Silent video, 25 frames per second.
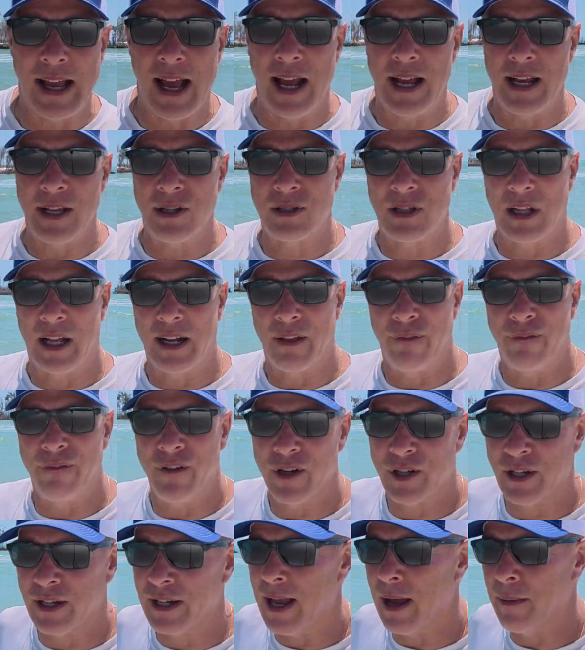guys, a lot of the
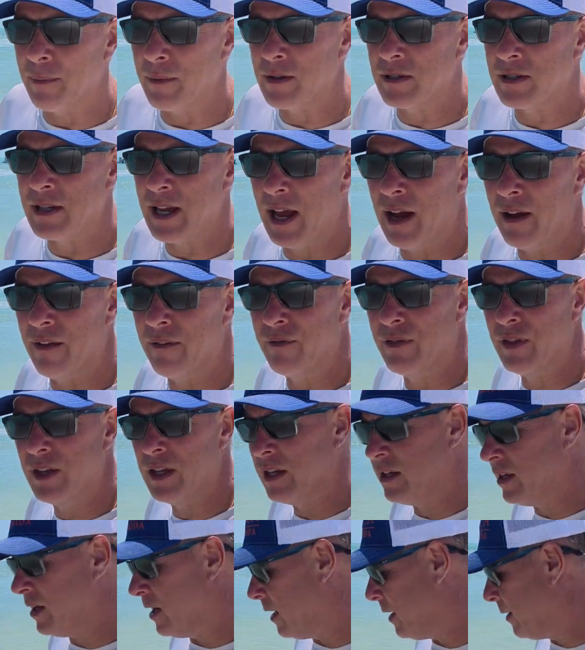fishing captains have
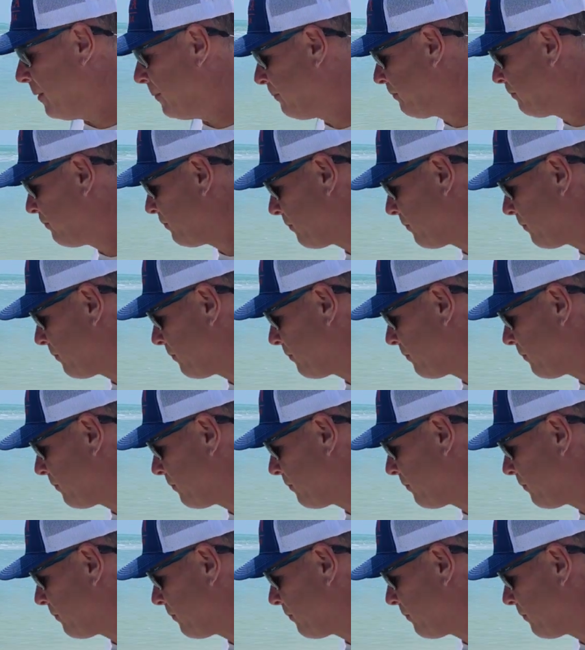the